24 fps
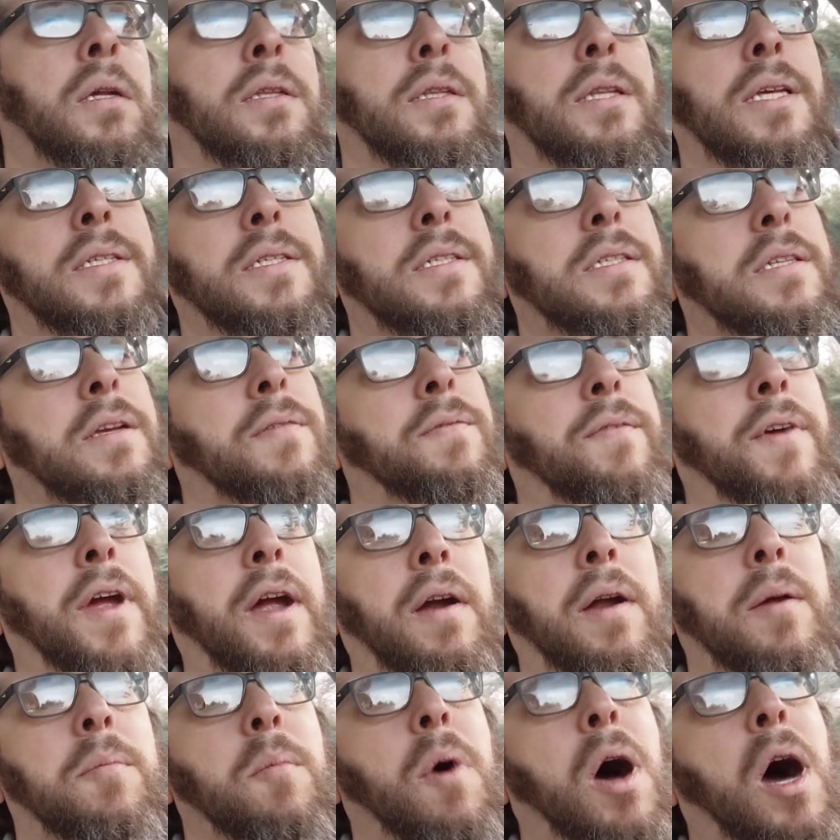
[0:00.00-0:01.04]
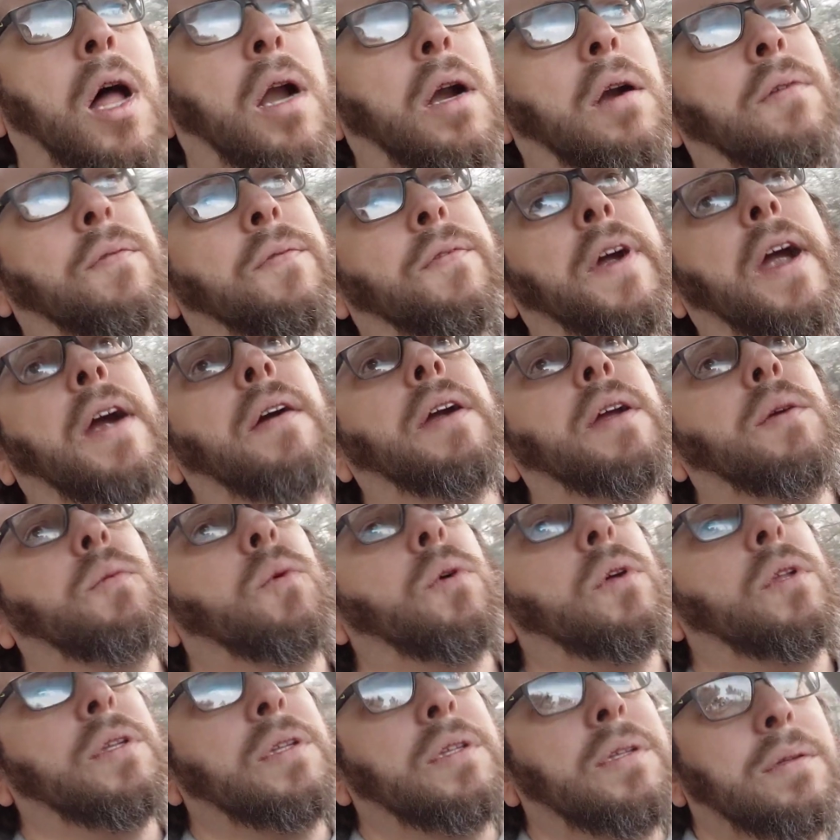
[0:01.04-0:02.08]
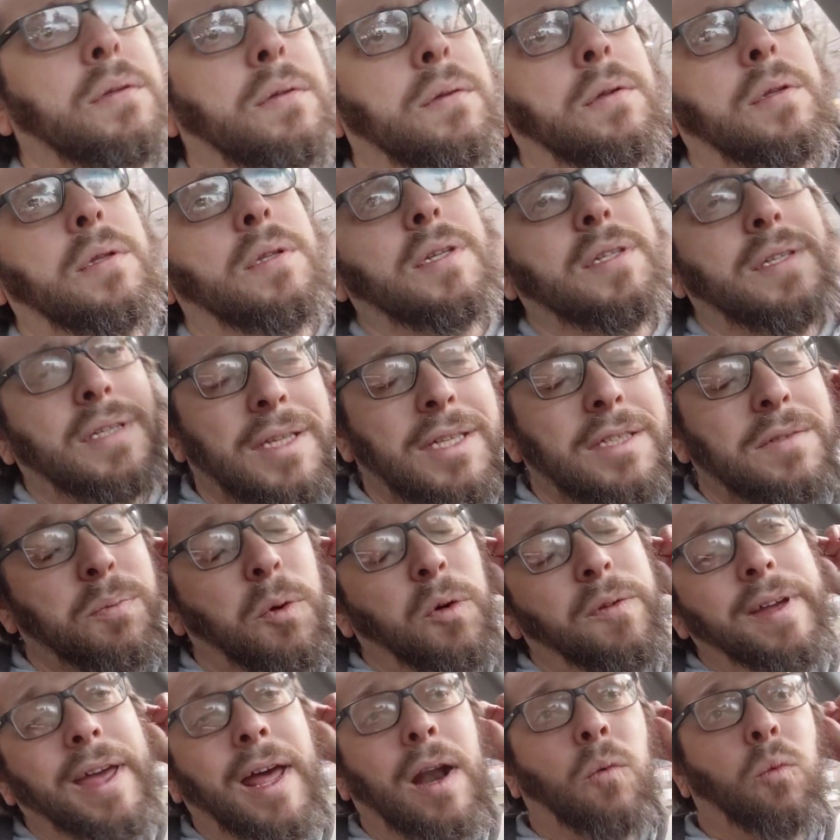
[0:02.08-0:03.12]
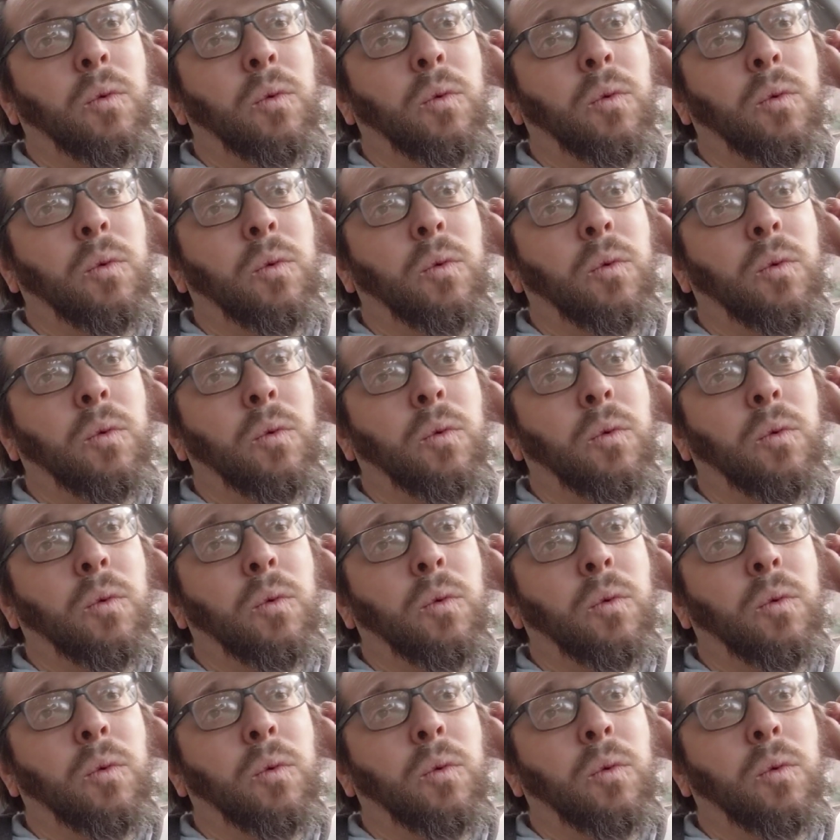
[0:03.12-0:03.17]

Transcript: This is a very modern, very this movie had a